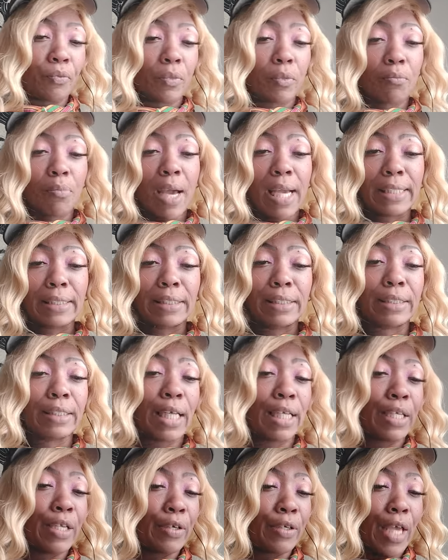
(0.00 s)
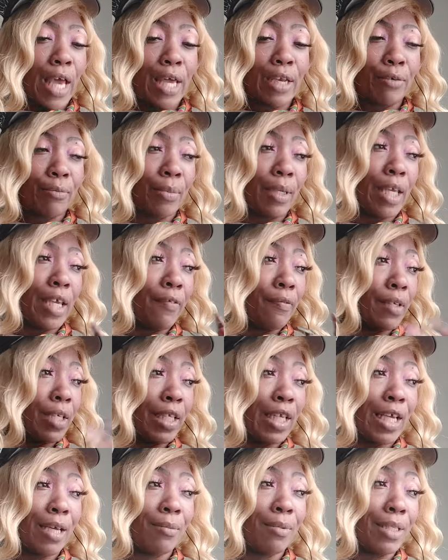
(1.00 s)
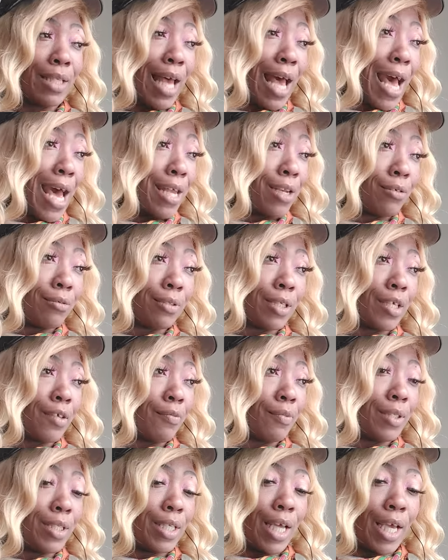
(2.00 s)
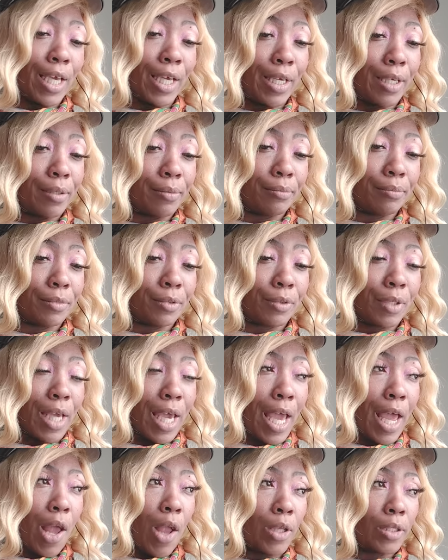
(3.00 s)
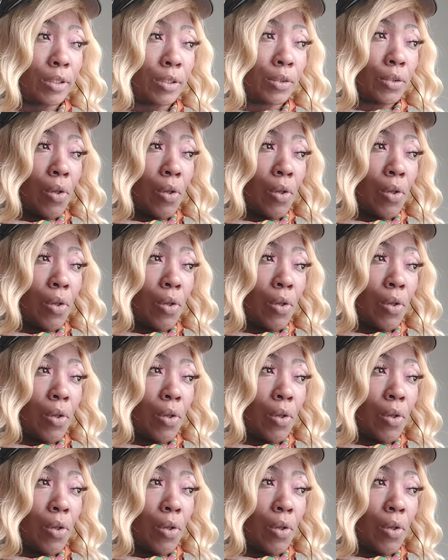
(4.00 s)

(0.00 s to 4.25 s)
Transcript: Pisces, I know y'all don't be giving a damn because I don't give a damn. Okay?